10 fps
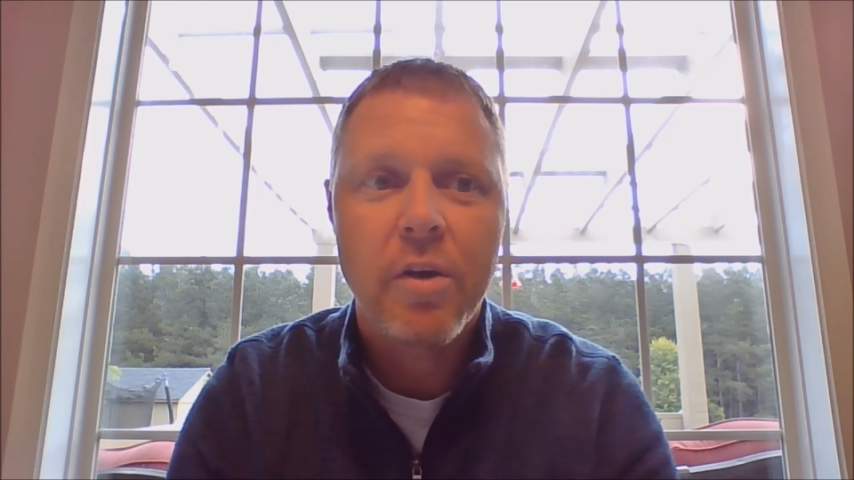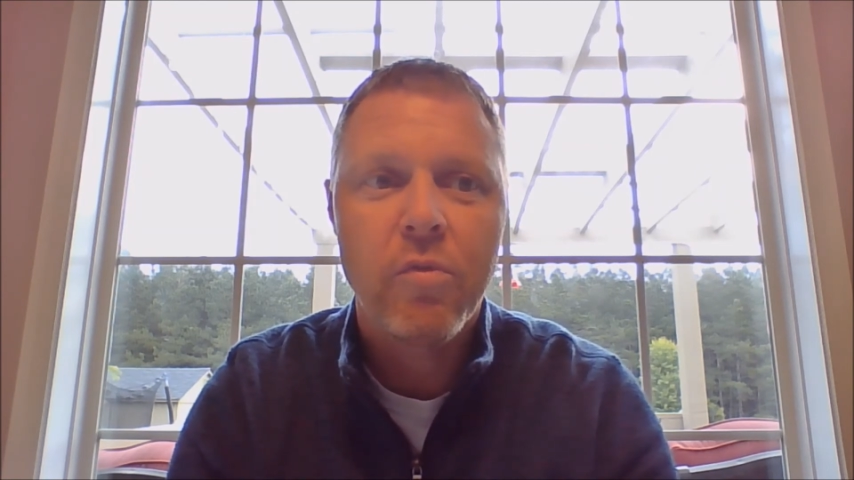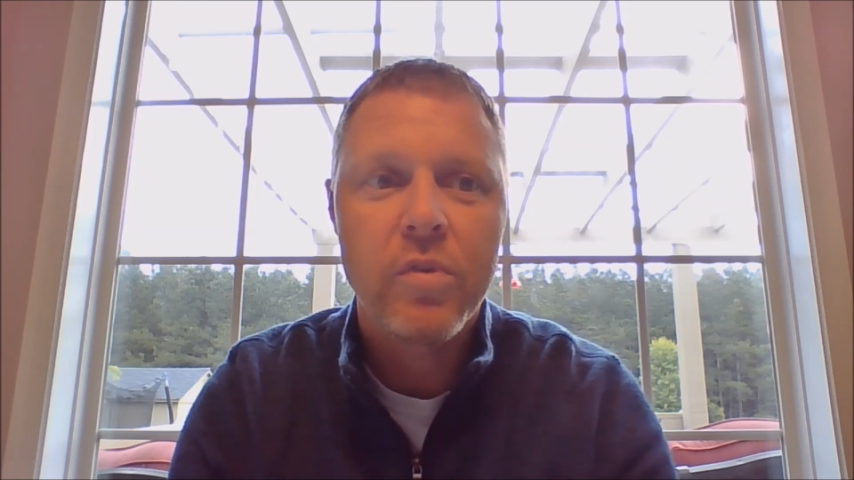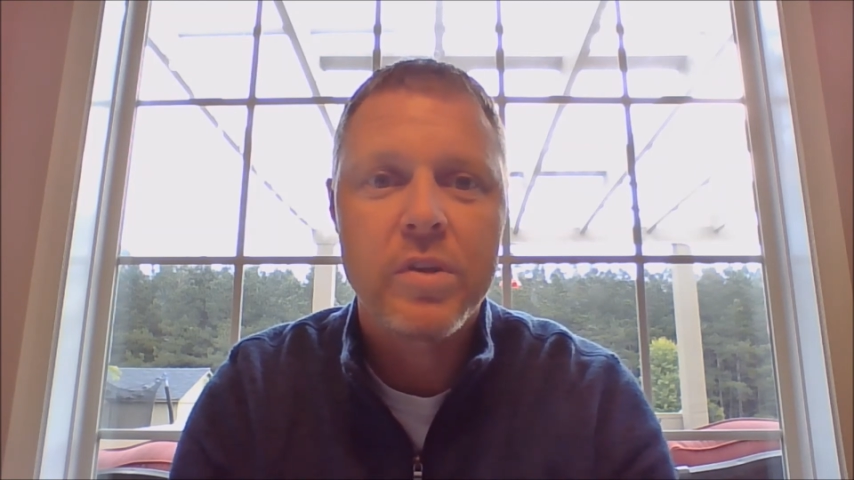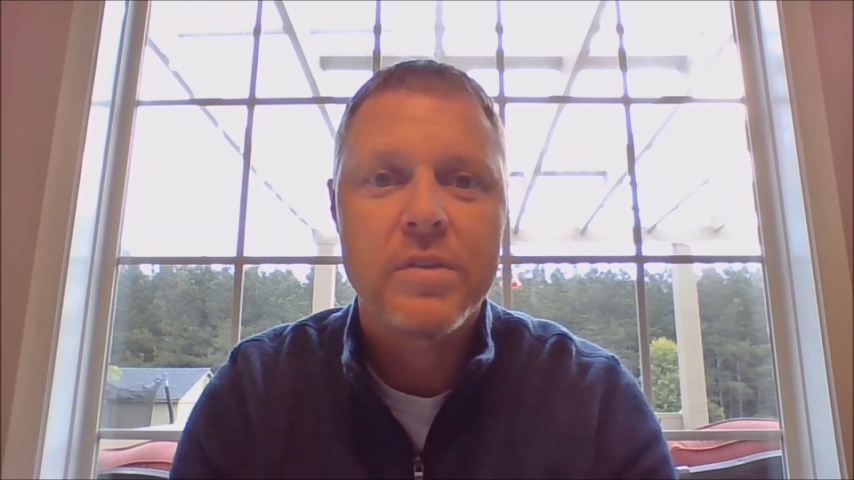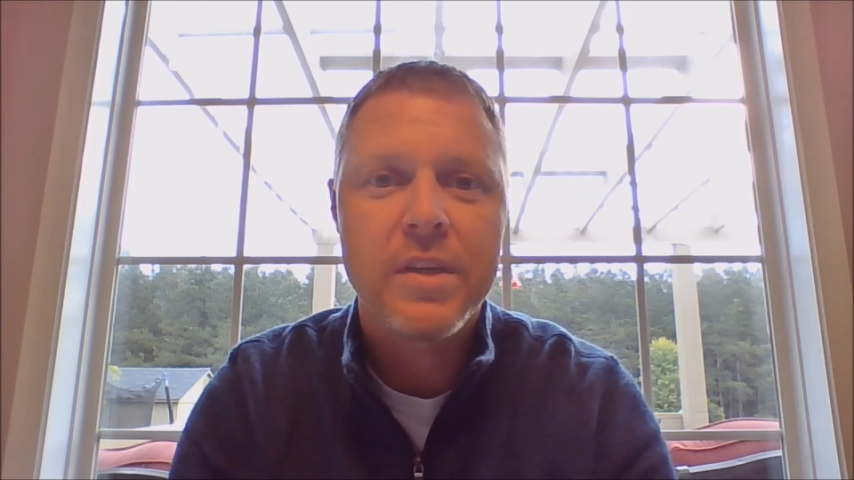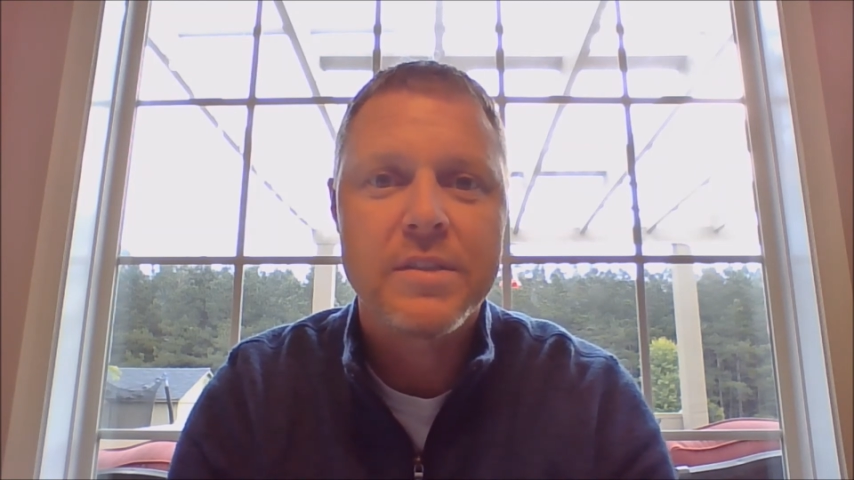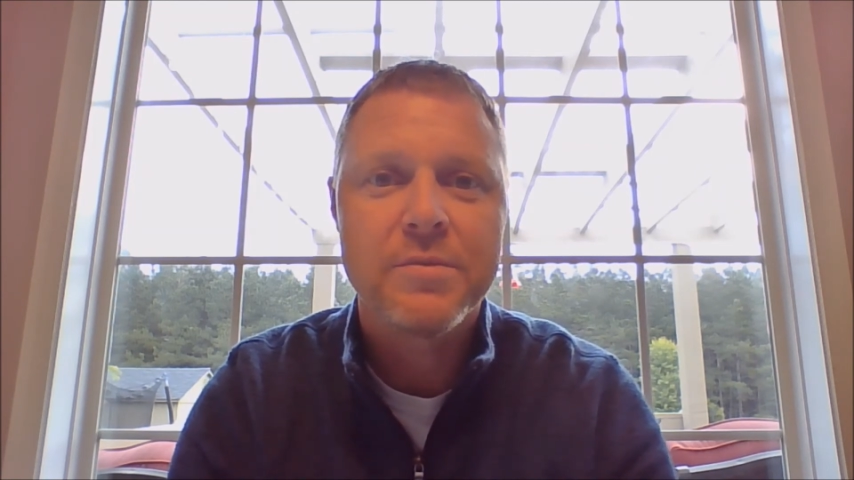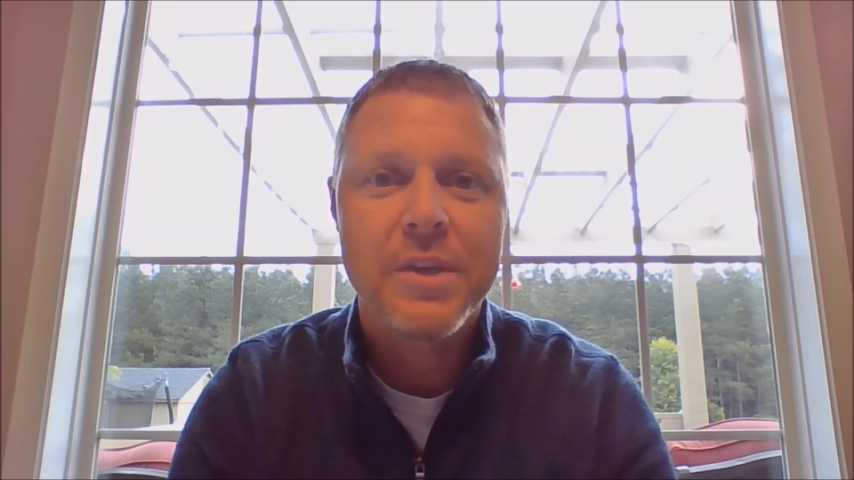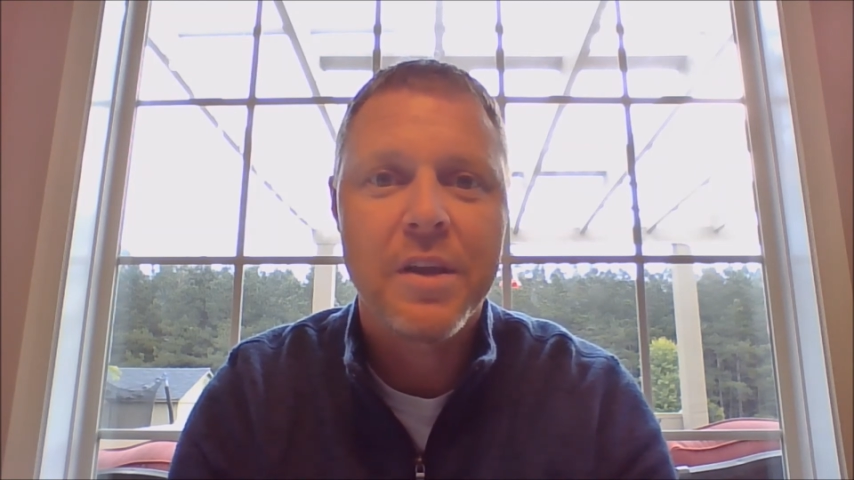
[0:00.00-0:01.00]
Hopefully you take
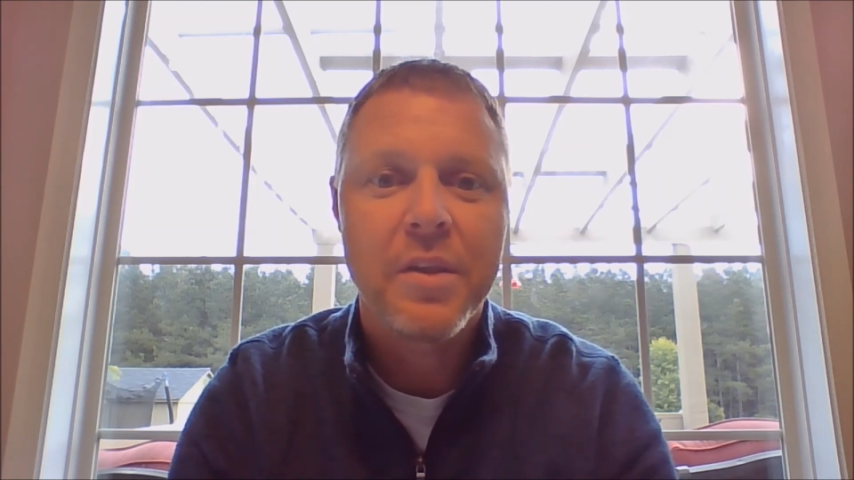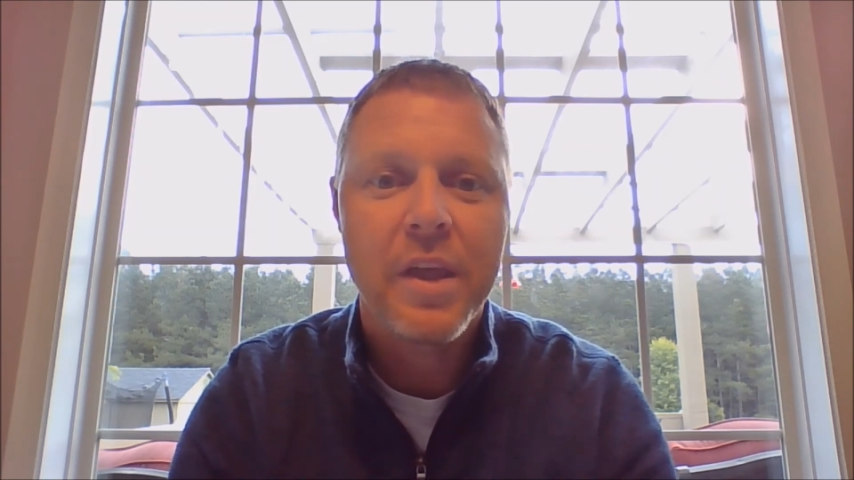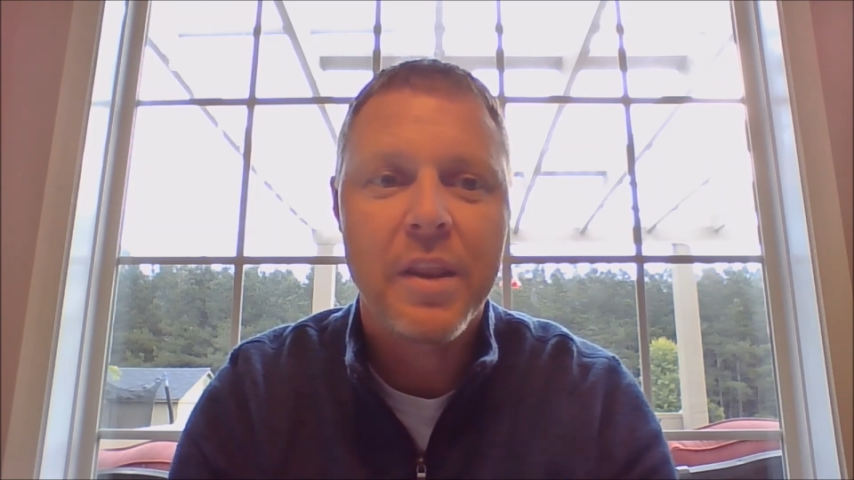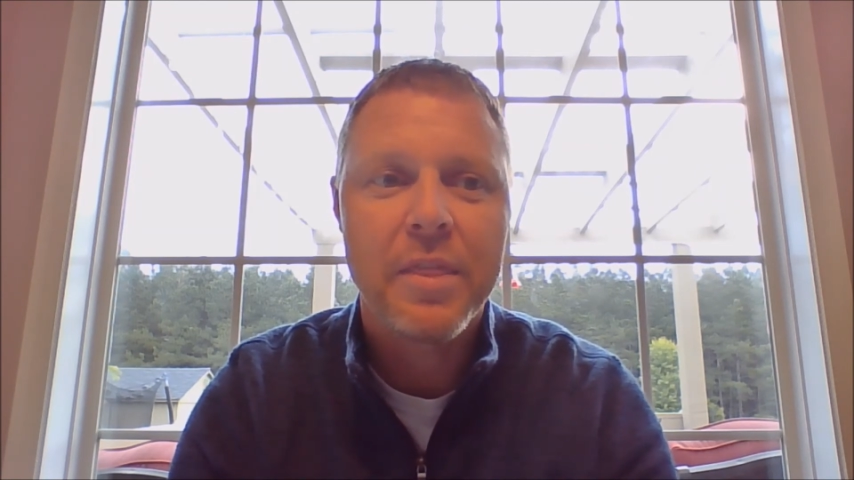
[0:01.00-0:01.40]
some time to kind of